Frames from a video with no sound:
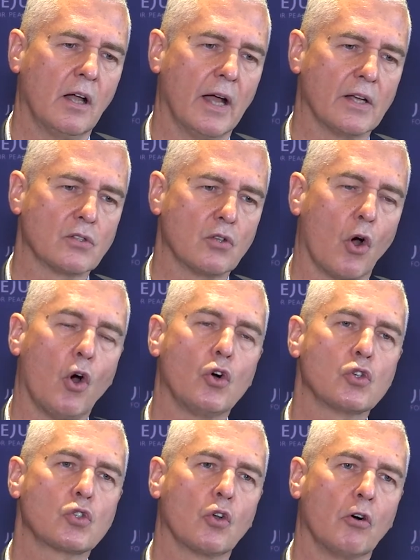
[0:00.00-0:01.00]
as the
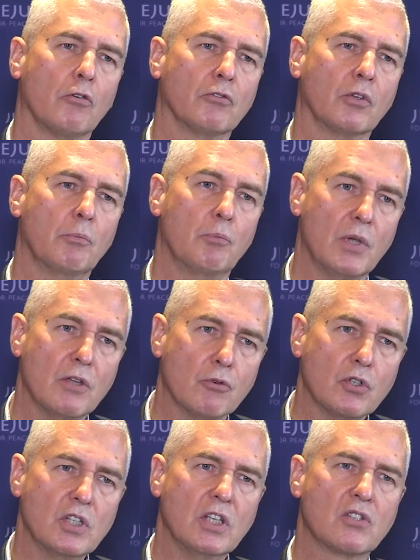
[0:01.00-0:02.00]
host of the
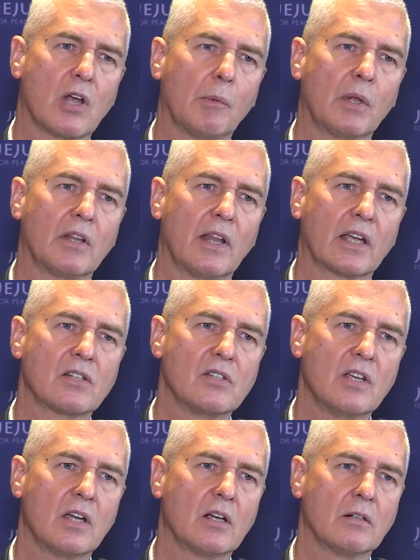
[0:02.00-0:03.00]
P4G summit
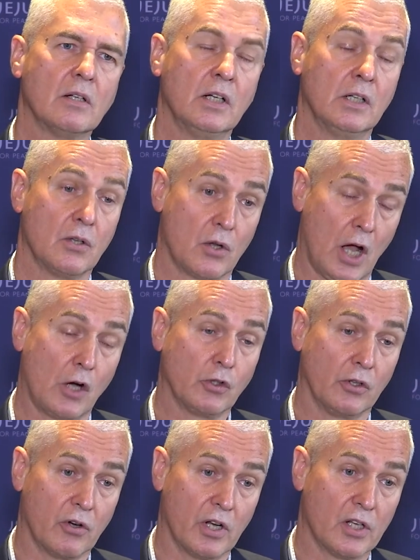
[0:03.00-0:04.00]
next year, now that
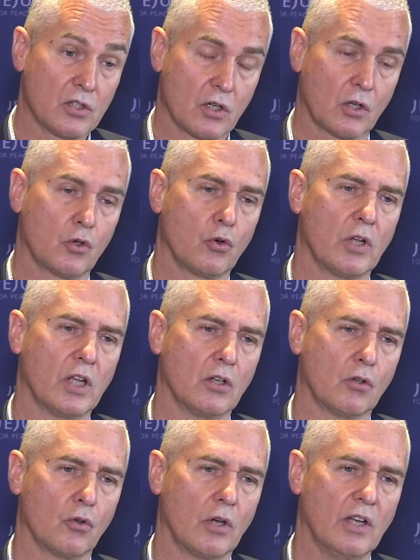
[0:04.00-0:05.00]
there is a
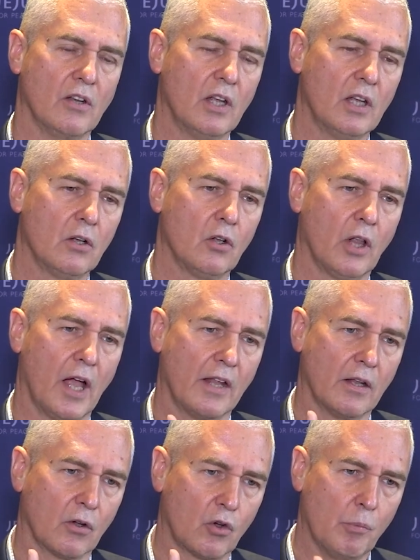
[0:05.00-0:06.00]
Korean Green Deal
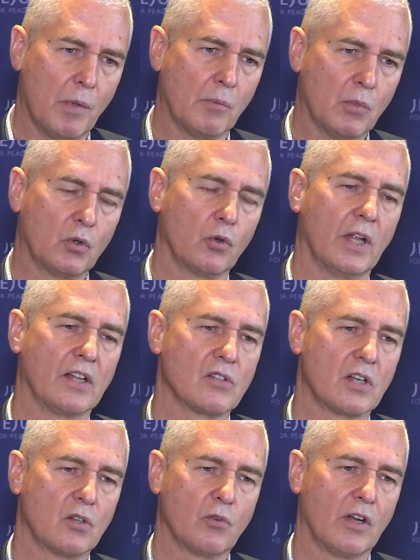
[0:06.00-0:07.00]
and a commitment to net
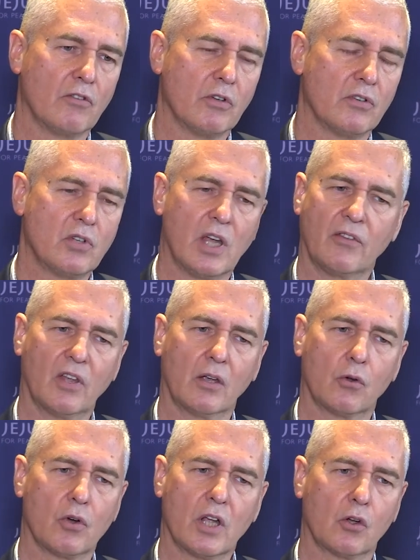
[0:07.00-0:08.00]
zero 2050, I think
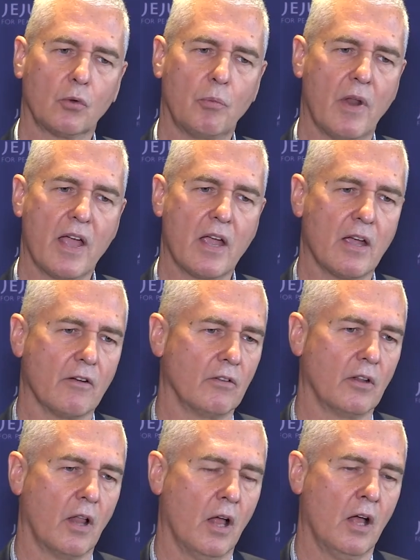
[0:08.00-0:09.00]
Korea could play
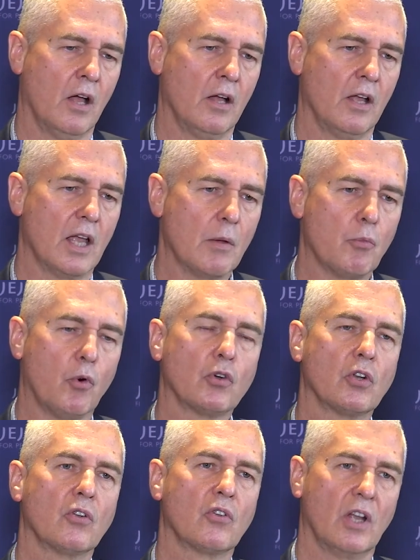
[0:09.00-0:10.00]
an
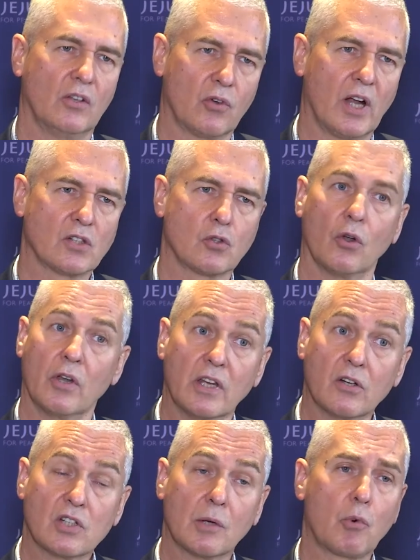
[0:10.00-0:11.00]
important international
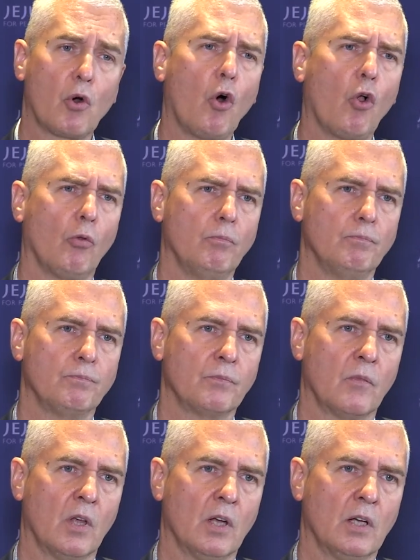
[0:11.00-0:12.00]
leadership role.
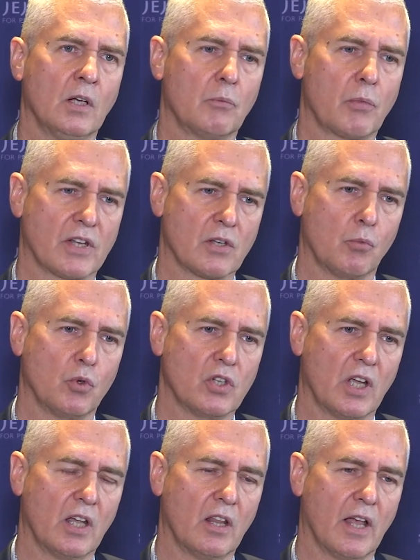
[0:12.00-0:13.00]
President Moon
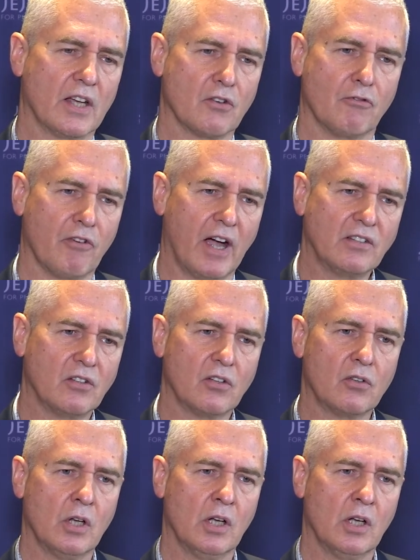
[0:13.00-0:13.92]
Jae-in has invited